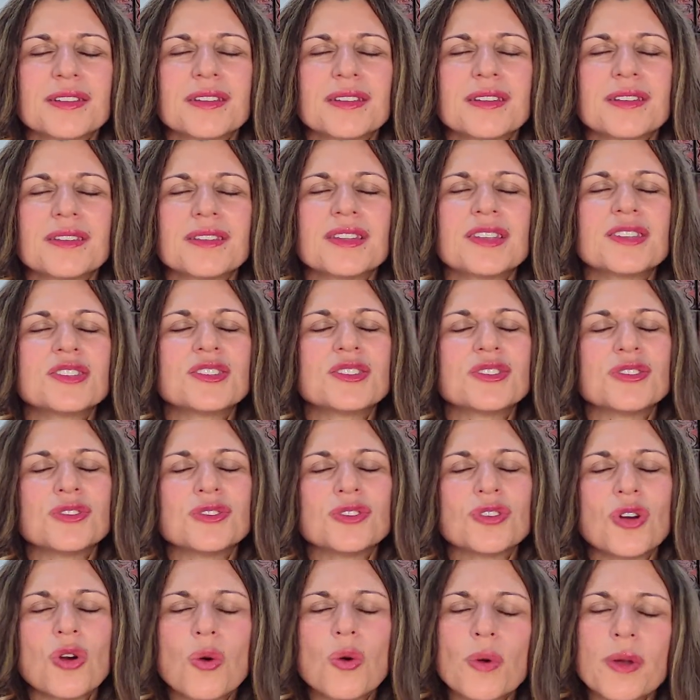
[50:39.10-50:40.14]
this
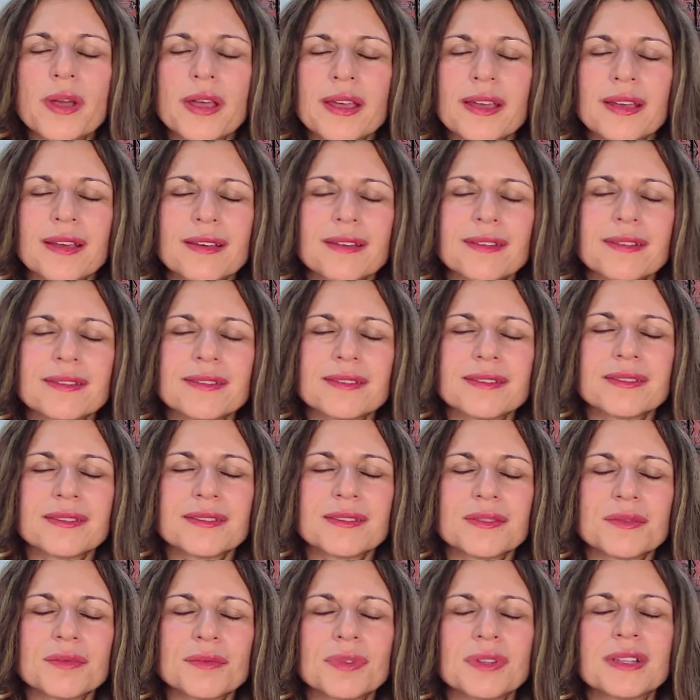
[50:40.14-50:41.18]
knowing,
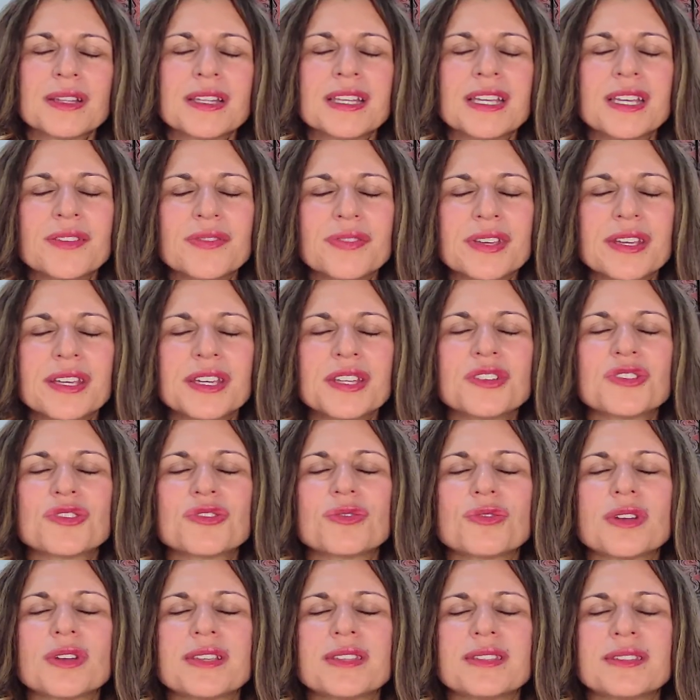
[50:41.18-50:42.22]
believing and
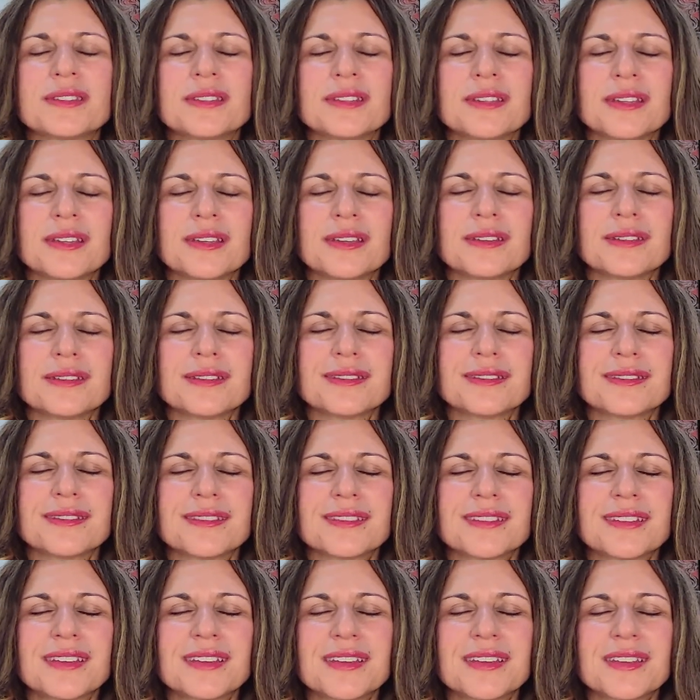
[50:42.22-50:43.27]
trusting
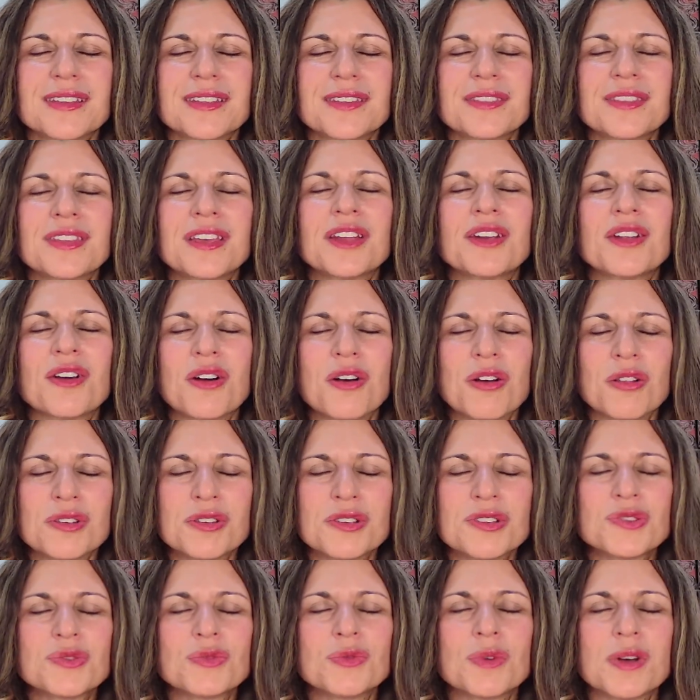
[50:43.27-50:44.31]
that all
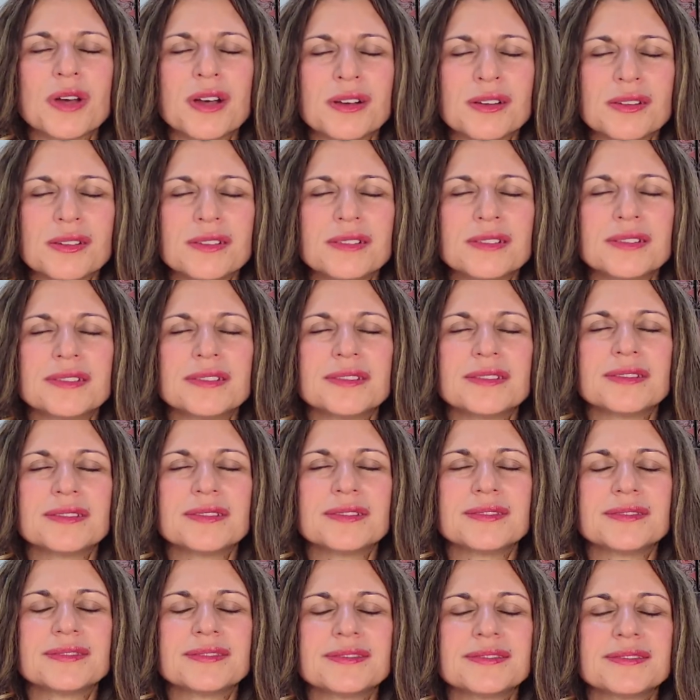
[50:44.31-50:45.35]
is well,
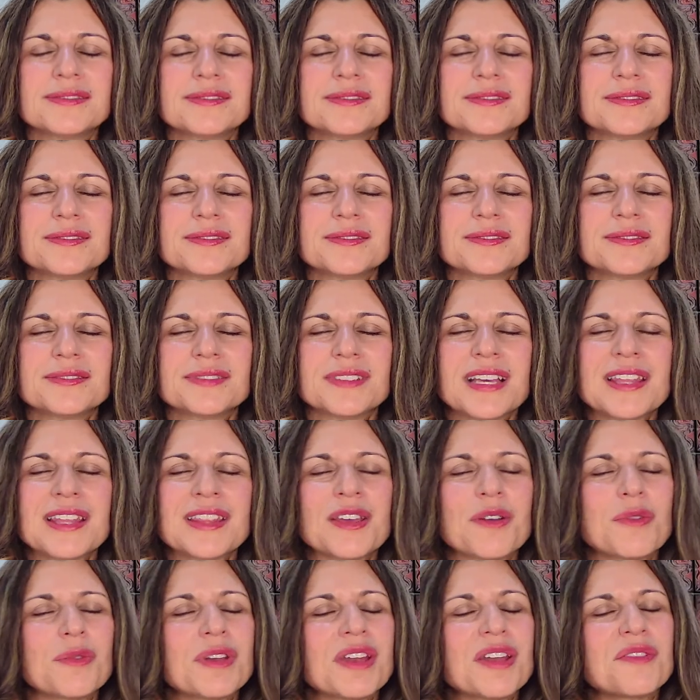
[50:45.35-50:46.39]
and
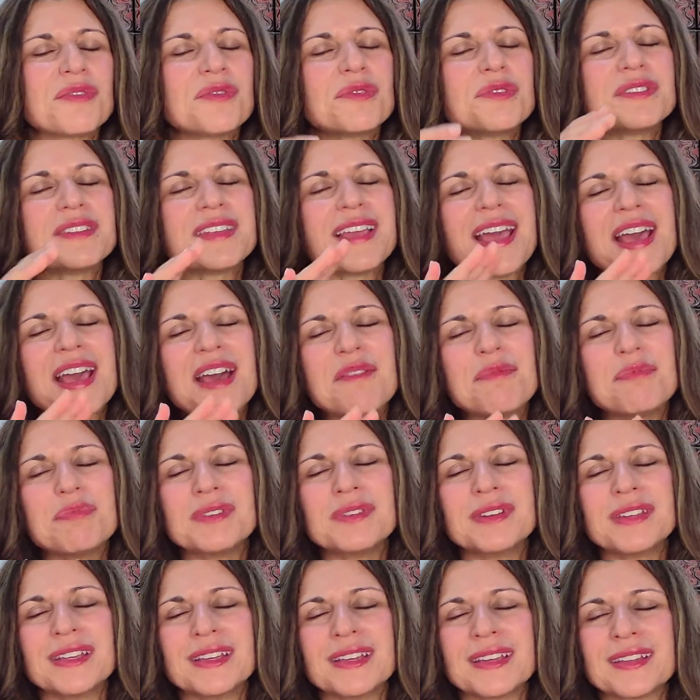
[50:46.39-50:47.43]
that whatever is
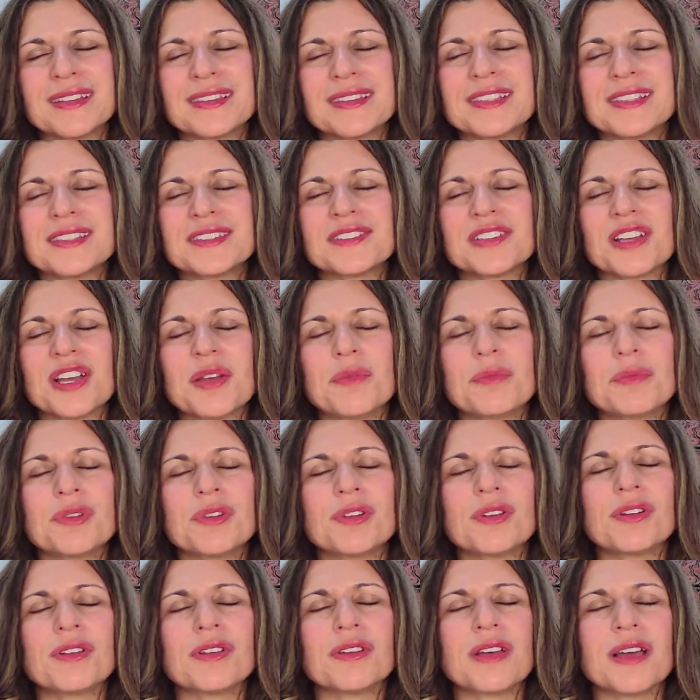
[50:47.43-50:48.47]
happening at this time in
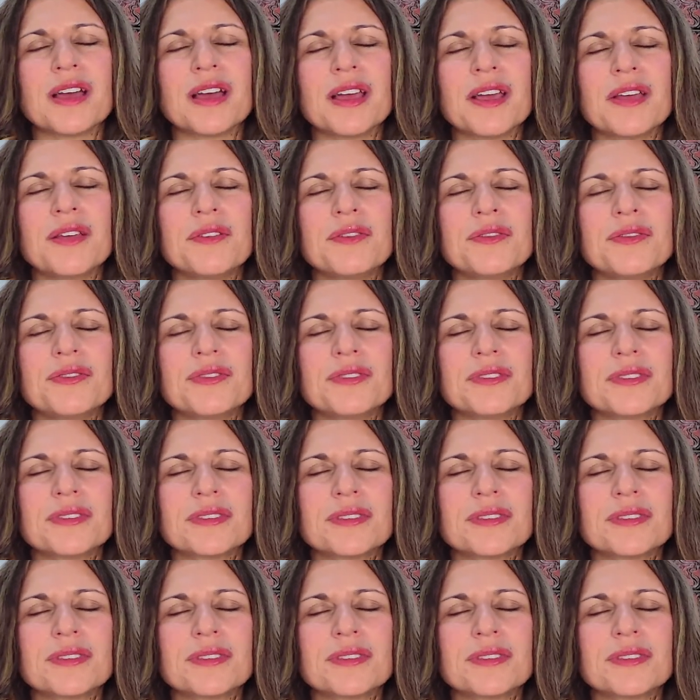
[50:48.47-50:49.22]
our lives